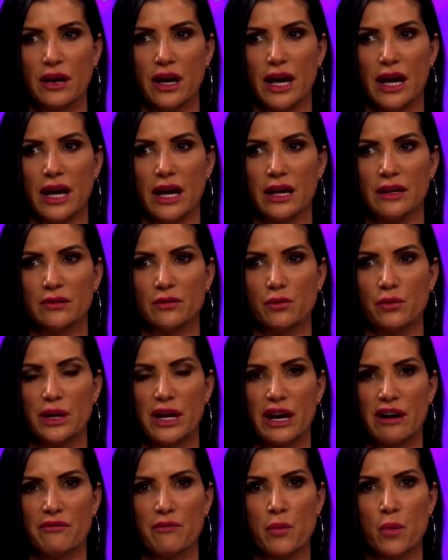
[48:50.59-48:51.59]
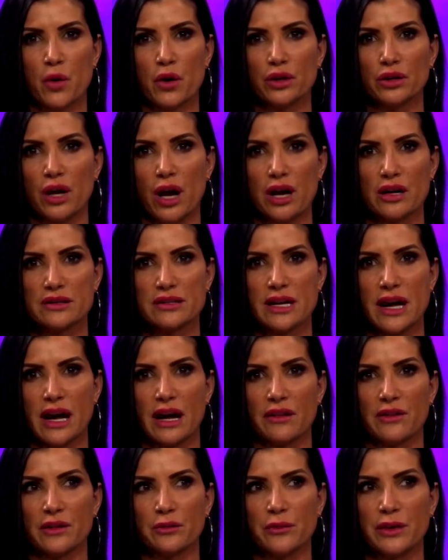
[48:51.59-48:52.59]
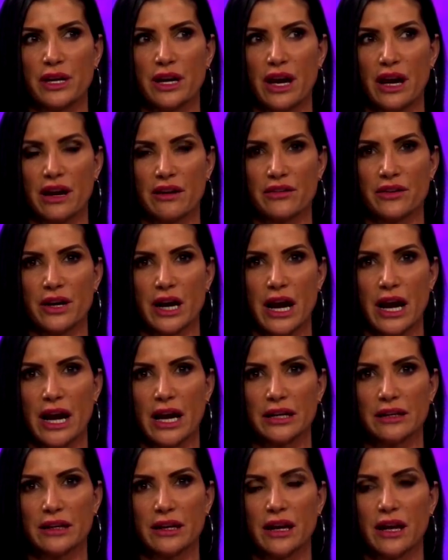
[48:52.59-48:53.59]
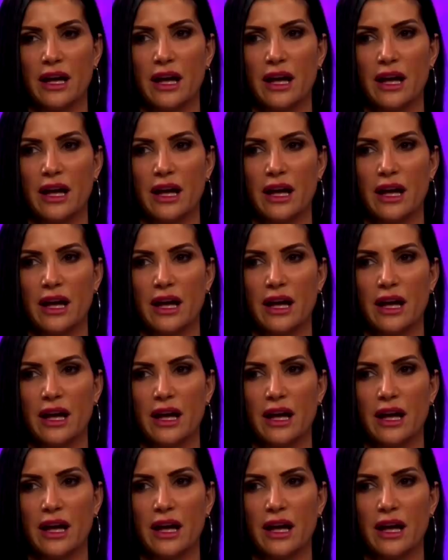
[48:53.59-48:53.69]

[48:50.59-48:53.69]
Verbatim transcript: and we have more laws now than we ever had.